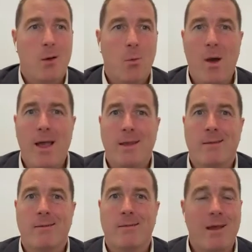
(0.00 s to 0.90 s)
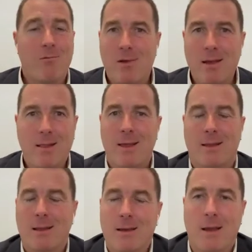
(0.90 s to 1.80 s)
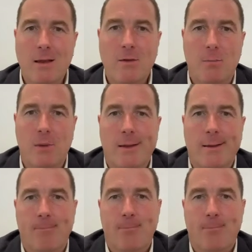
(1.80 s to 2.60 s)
when they really didn't need to be.